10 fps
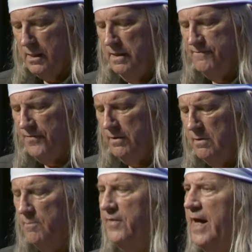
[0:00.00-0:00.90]

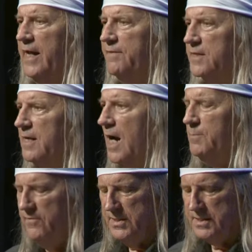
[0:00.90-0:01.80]
confirmed that at the
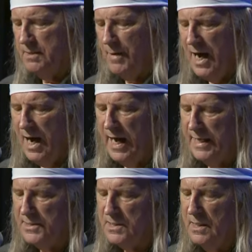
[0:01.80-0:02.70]
time of his
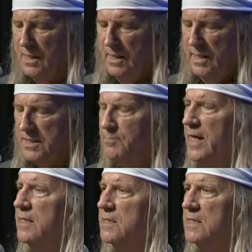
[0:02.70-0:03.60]
demise, his
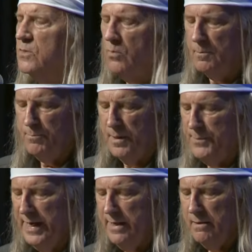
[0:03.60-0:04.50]
medicines were
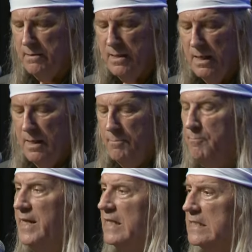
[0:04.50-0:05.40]
prepared,
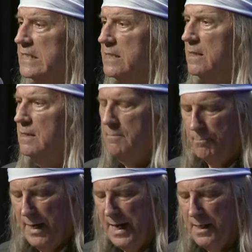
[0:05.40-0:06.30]
mixed,
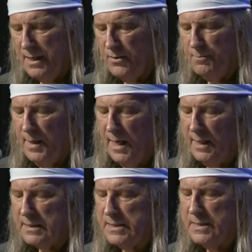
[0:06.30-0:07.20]
bottled or
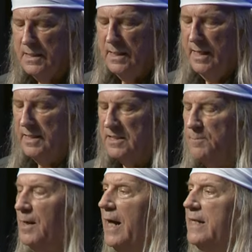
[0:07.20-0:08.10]
boxed, and
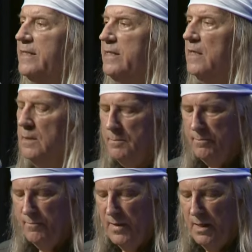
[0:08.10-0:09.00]
supplied to
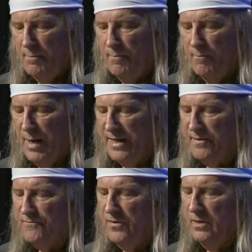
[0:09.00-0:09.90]
him by
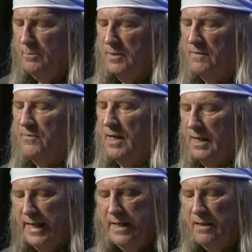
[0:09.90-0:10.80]
the firm of
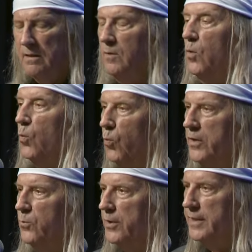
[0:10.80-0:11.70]
Allaire
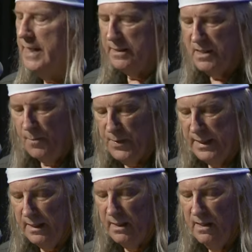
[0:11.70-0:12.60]
Woodward and
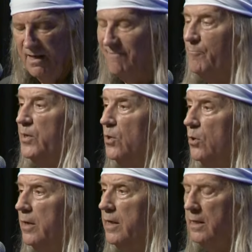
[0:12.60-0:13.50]
Company of
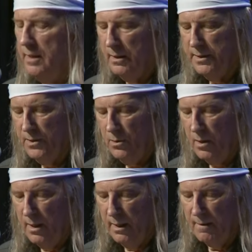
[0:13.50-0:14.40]
Peoria,
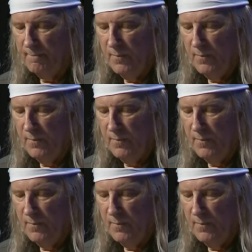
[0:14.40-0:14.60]
Illinois.